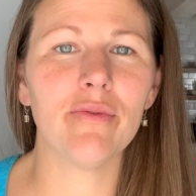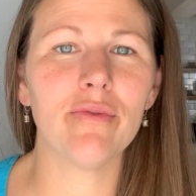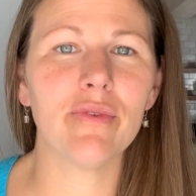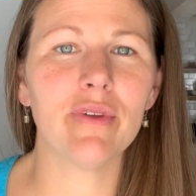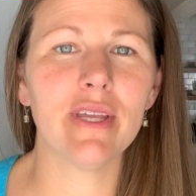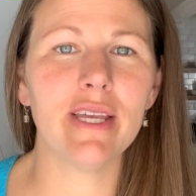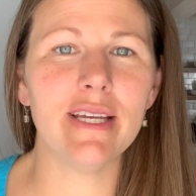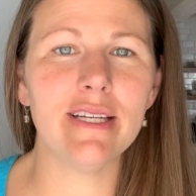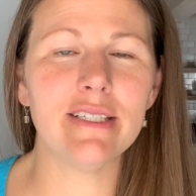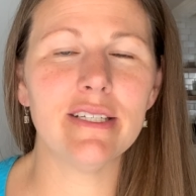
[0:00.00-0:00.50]

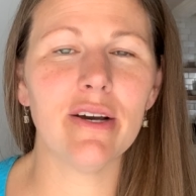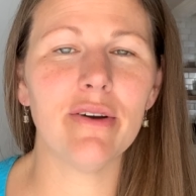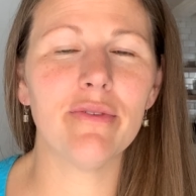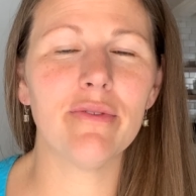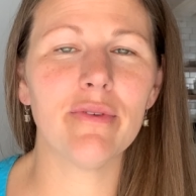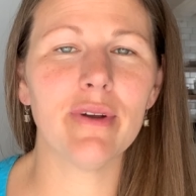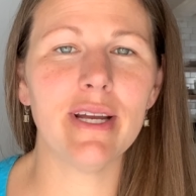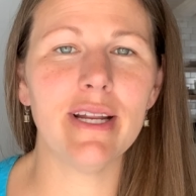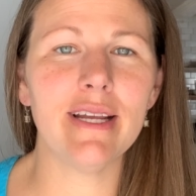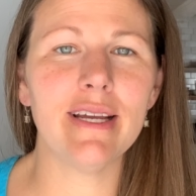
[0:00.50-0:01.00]
ketone
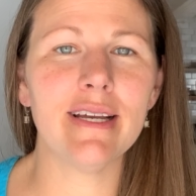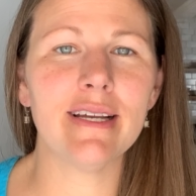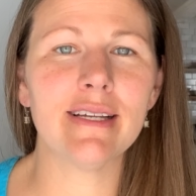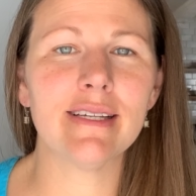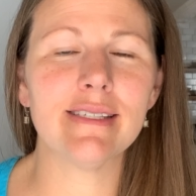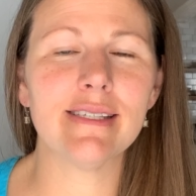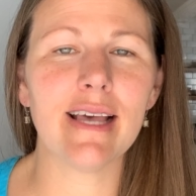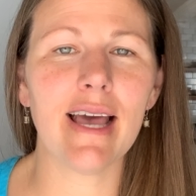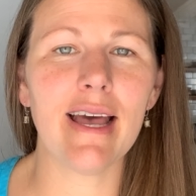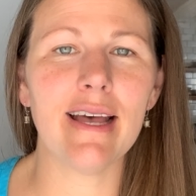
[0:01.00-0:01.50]

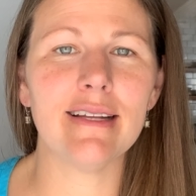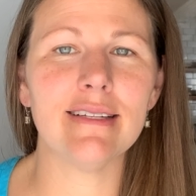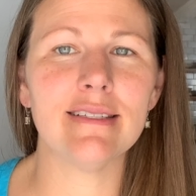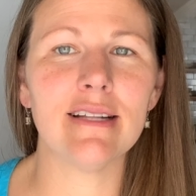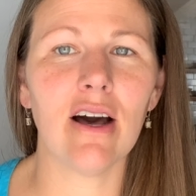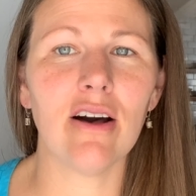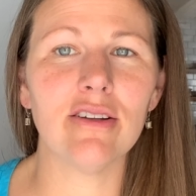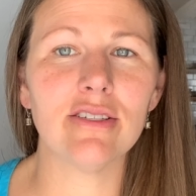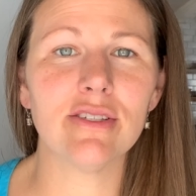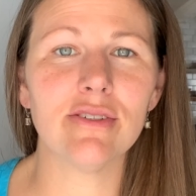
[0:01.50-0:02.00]
readings and
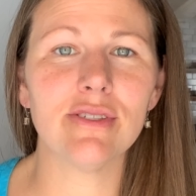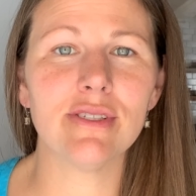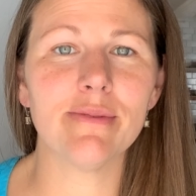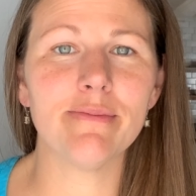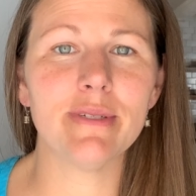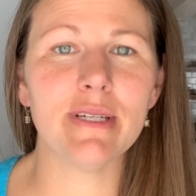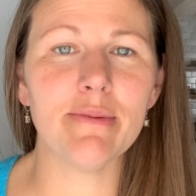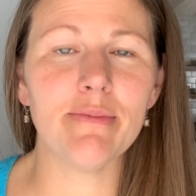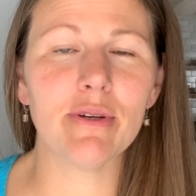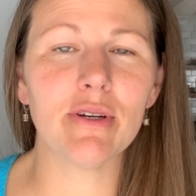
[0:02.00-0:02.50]
also some
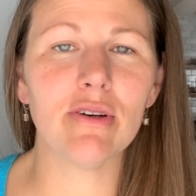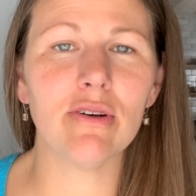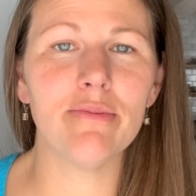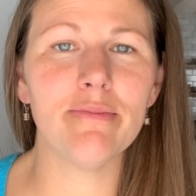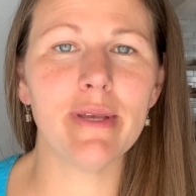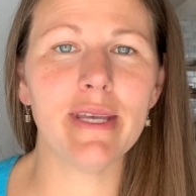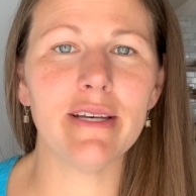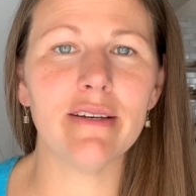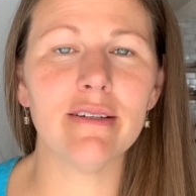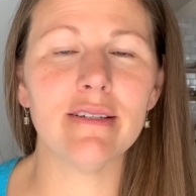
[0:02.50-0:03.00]
typical
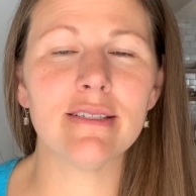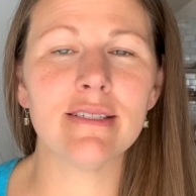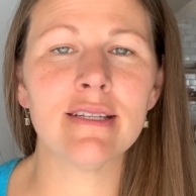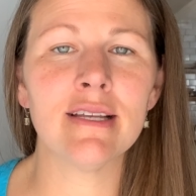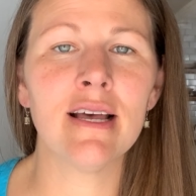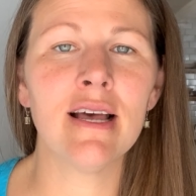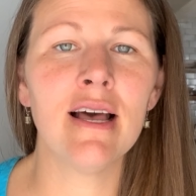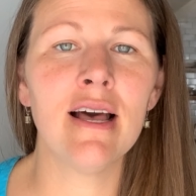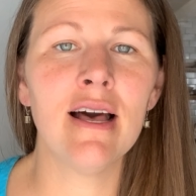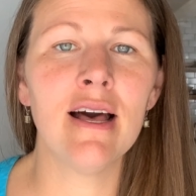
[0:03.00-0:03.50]
meals
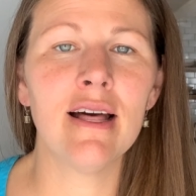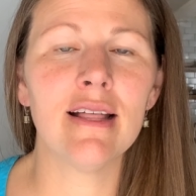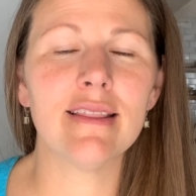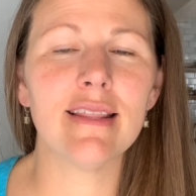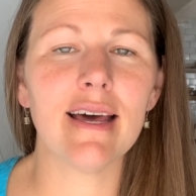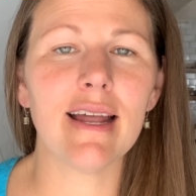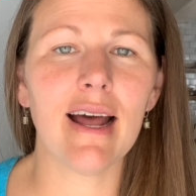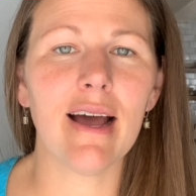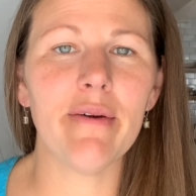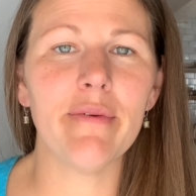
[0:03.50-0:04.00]

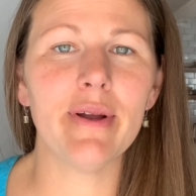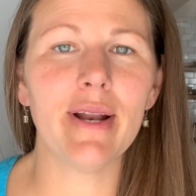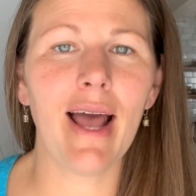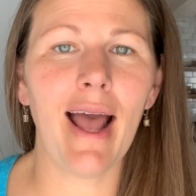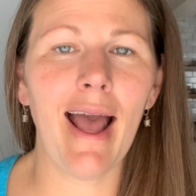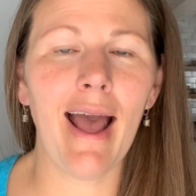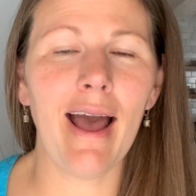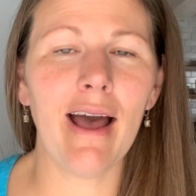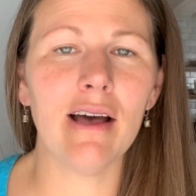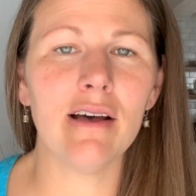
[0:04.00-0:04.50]
that I would
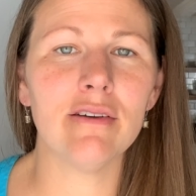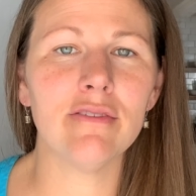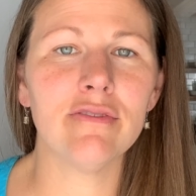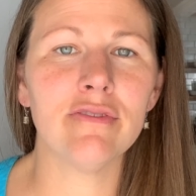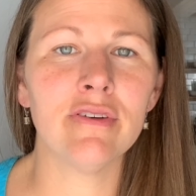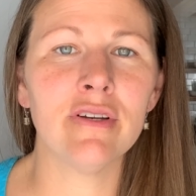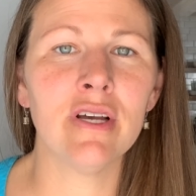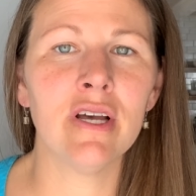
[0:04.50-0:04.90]
have.